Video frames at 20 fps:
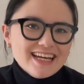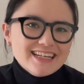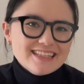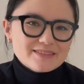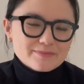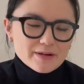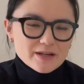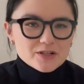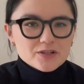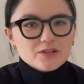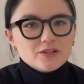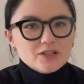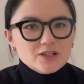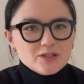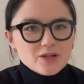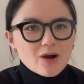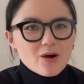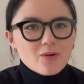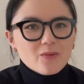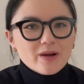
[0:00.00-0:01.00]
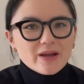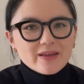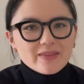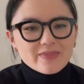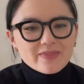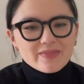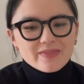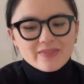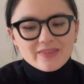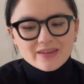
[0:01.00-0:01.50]
especially
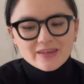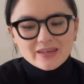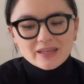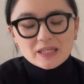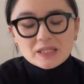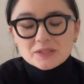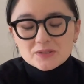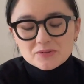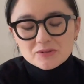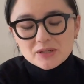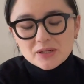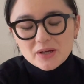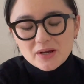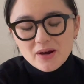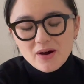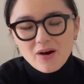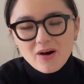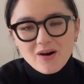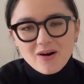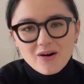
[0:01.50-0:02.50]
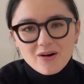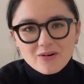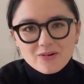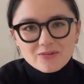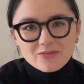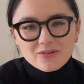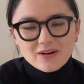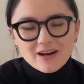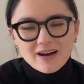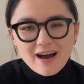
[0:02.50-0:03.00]
knowing the history
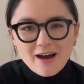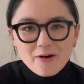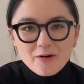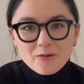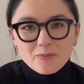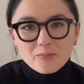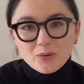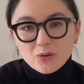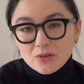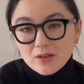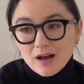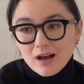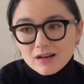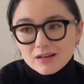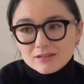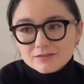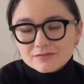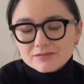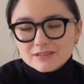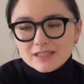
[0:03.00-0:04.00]
of how Bulgakov